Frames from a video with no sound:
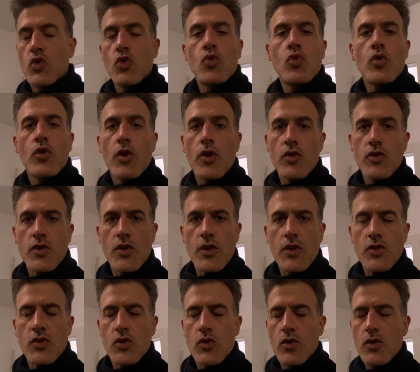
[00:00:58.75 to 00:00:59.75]
two
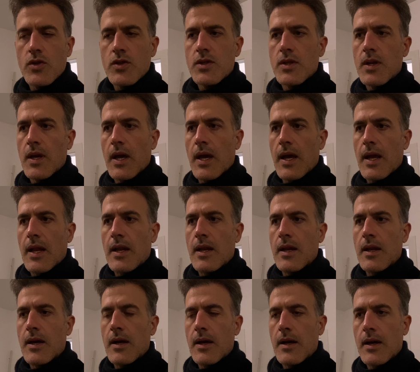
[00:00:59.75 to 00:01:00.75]
grocery stores
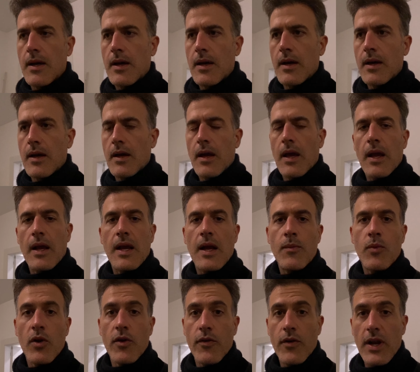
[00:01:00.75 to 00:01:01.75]
and a
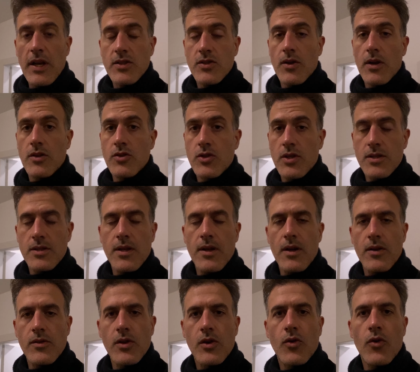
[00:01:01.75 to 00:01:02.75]
couple of restaurants
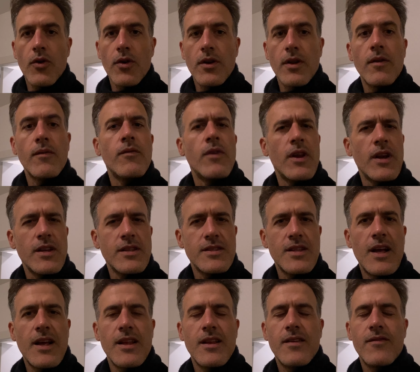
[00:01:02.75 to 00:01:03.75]
just around the corner.
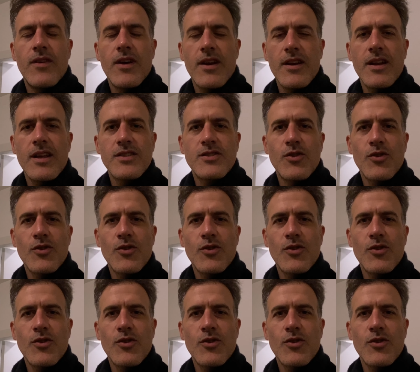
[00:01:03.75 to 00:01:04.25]
Very nice